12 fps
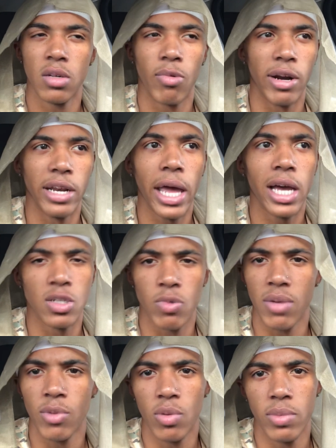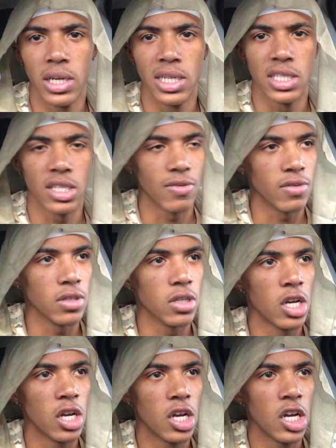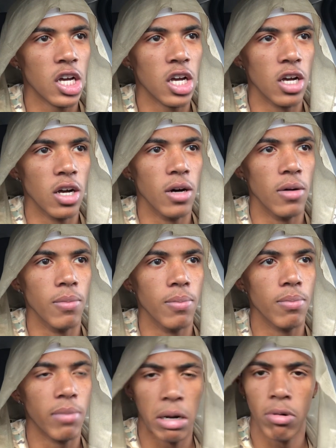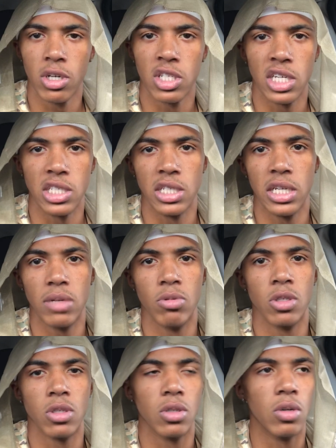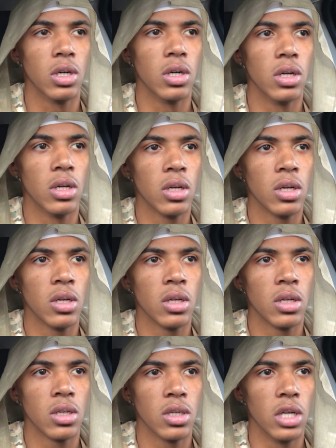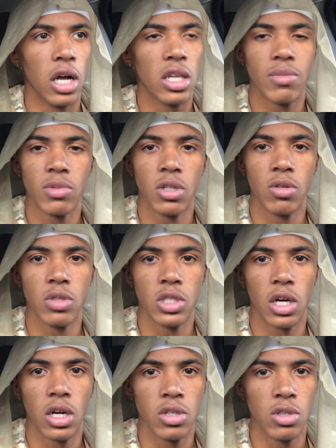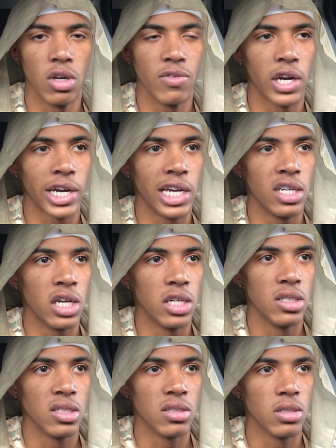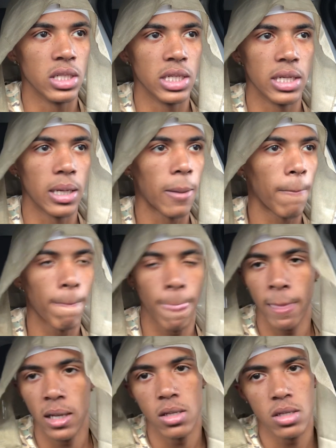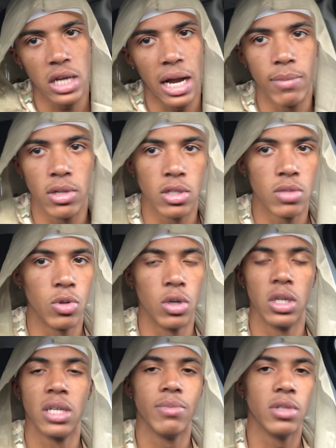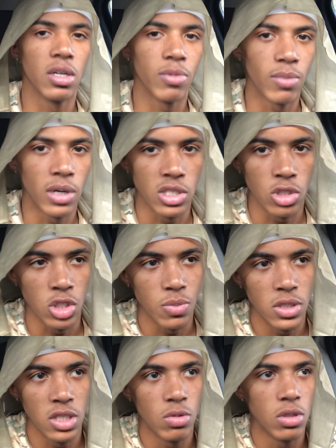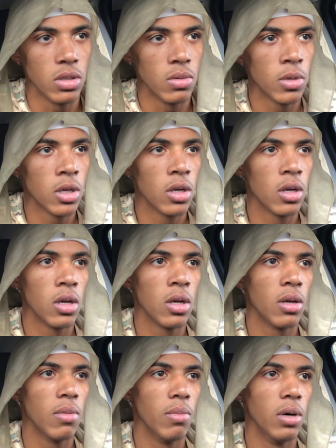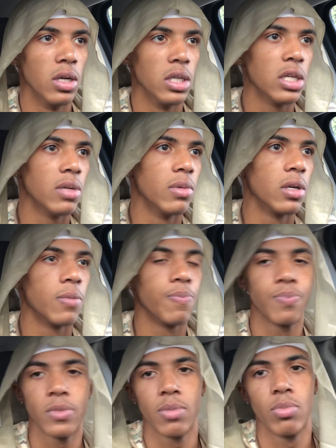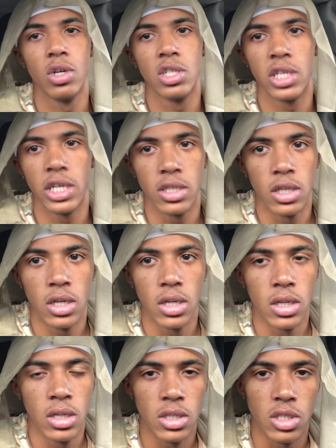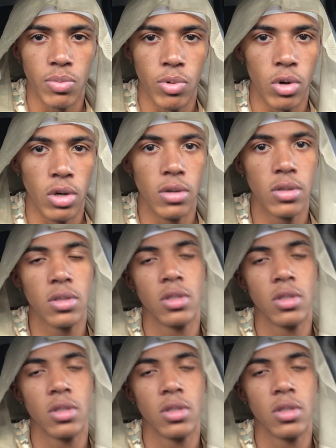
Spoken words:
right now it's Rayymoebans TV. But I want to change the name though. So y'all let me know what y'all, you know, if y'all got any ideas, anything, comment them or hit me up on my social media with them. But yeah, man, appreciate the support.